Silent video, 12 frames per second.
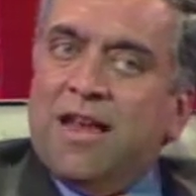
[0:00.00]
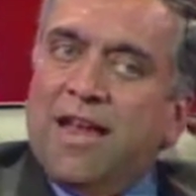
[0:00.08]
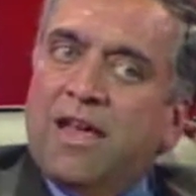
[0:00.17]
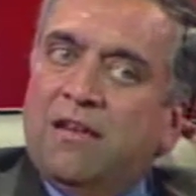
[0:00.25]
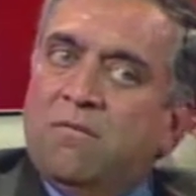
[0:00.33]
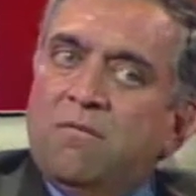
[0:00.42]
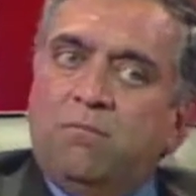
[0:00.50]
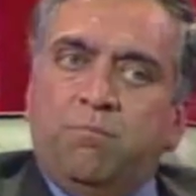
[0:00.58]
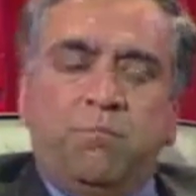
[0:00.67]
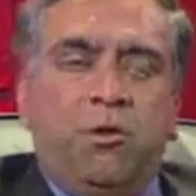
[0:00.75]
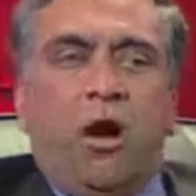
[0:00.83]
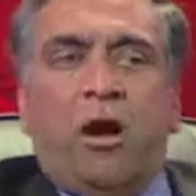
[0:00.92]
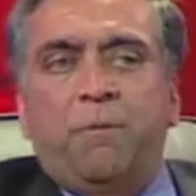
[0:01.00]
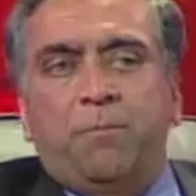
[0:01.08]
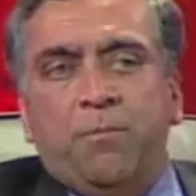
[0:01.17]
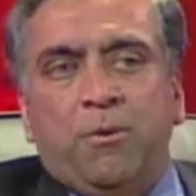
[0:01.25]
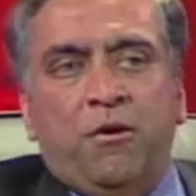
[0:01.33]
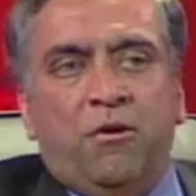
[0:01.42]
And a lot of
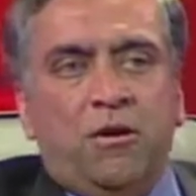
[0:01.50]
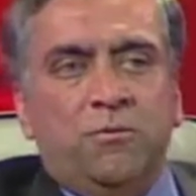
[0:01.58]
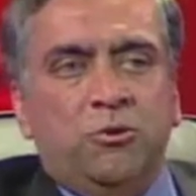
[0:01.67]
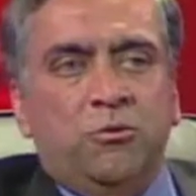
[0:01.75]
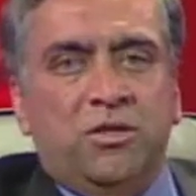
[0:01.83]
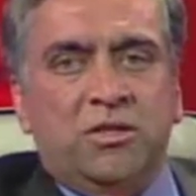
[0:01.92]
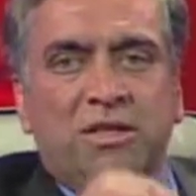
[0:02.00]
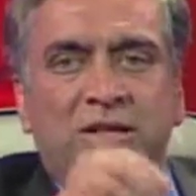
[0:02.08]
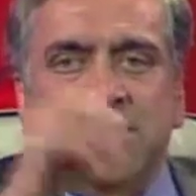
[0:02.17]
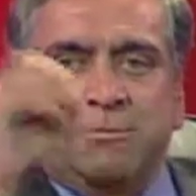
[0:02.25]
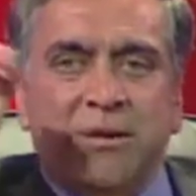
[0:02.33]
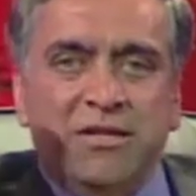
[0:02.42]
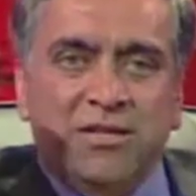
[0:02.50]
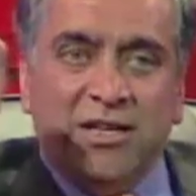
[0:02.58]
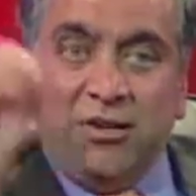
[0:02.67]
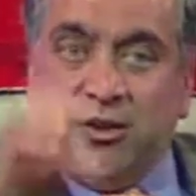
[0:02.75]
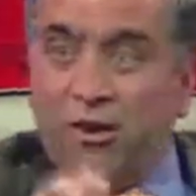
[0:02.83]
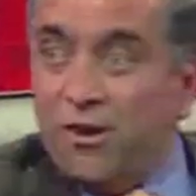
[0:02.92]
people have come to us in
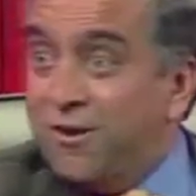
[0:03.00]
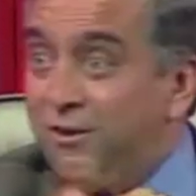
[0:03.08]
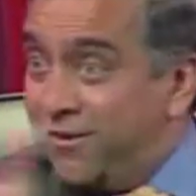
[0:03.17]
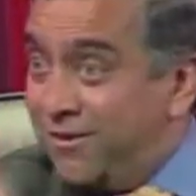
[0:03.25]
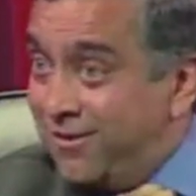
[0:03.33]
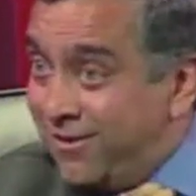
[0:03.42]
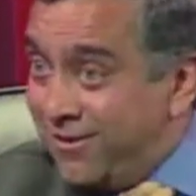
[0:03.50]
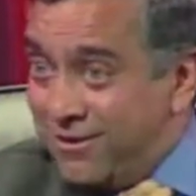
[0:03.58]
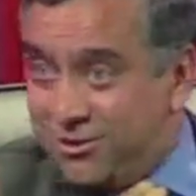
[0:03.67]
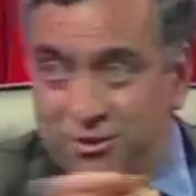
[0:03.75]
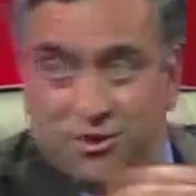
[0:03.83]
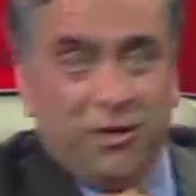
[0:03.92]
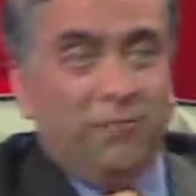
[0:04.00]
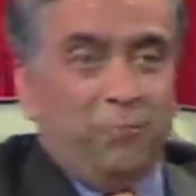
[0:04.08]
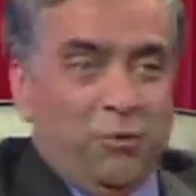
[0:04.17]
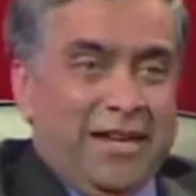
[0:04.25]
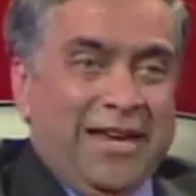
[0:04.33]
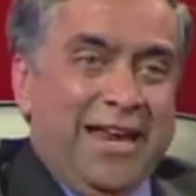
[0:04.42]
dispensing drug. So instead of
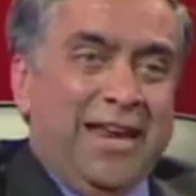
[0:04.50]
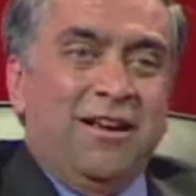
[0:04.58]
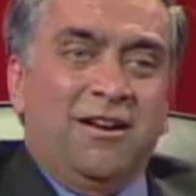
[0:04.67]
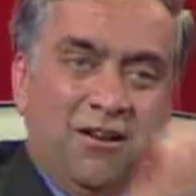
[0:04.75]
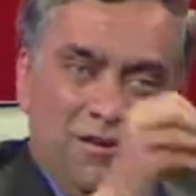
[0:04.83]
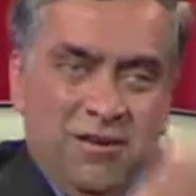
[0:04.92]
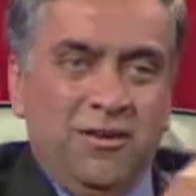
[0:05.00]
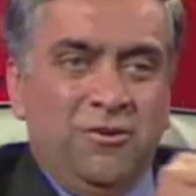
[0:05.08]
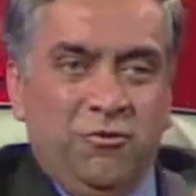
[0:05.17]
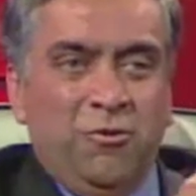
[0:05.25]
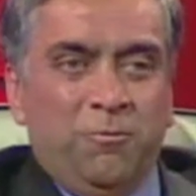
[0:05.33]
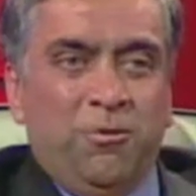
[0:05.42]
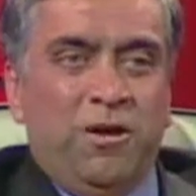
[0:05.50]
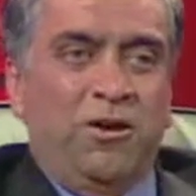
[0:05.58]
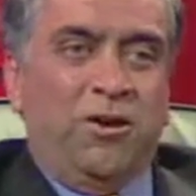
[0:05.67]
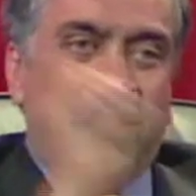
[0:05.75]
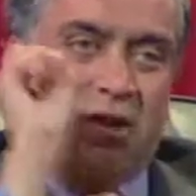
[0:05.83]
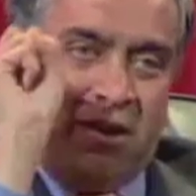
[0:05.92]
putting ink, you could put a
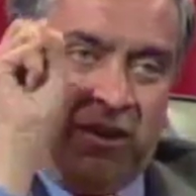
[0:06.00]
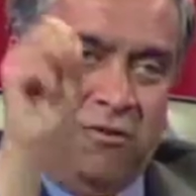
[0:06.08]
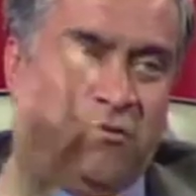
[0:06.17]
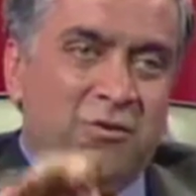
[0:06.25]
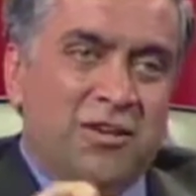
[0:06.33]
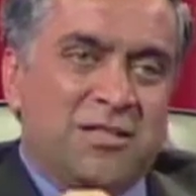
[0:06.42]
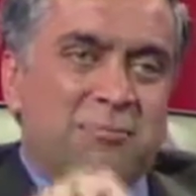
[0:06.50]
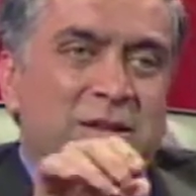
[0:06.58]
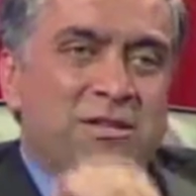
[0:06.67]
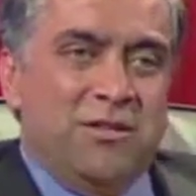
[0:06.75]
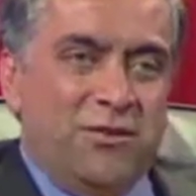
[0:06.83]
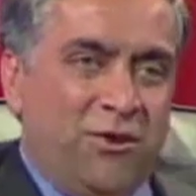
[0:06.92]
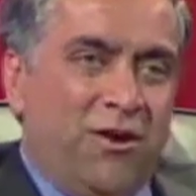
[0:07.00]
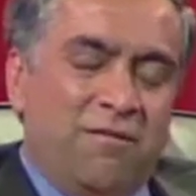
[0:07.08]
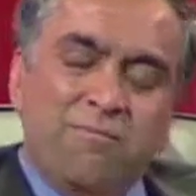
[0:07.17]
drug and you could dispense the drug.